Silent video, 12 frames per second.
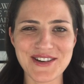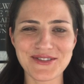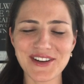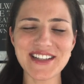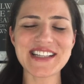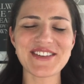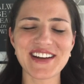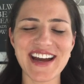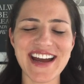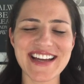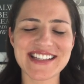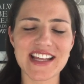What's up,
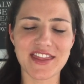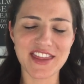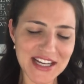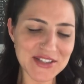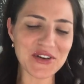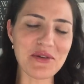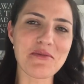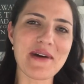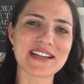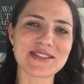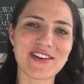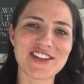guys? Thanks for coming
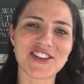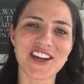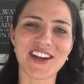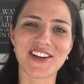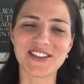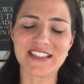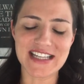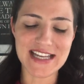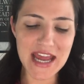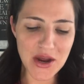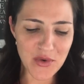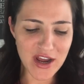back to my channel.
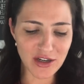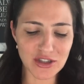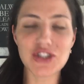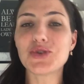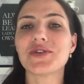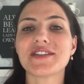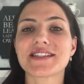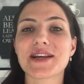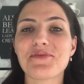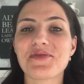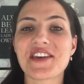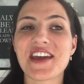Today we are doing
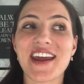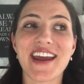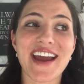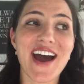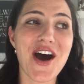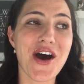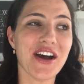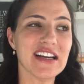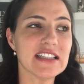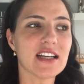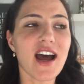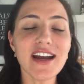something
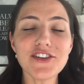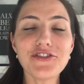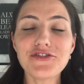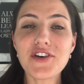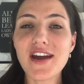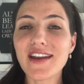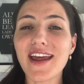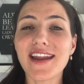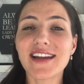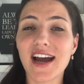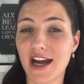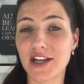kind of fun
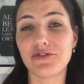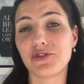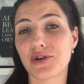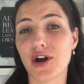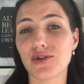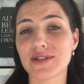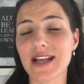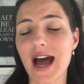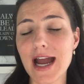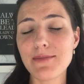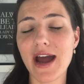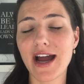and kind of gross.
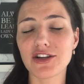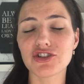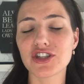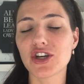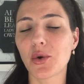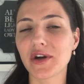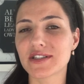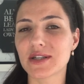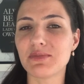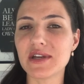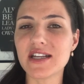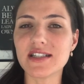I'm actually going
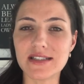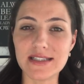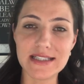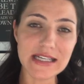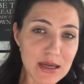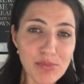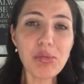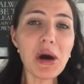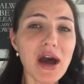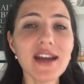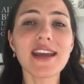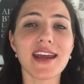to be
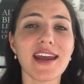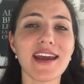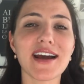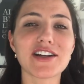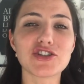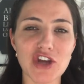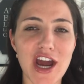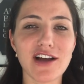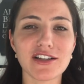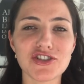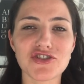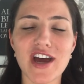debunking a
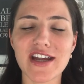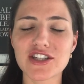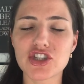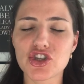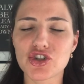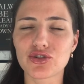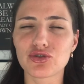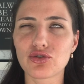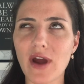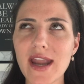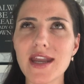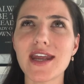challenge that is
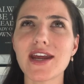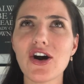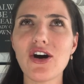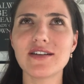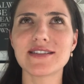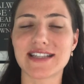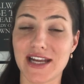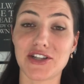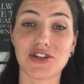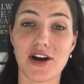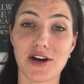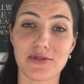trending on
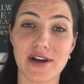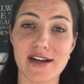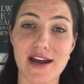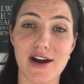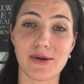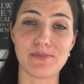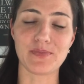TikTok right now.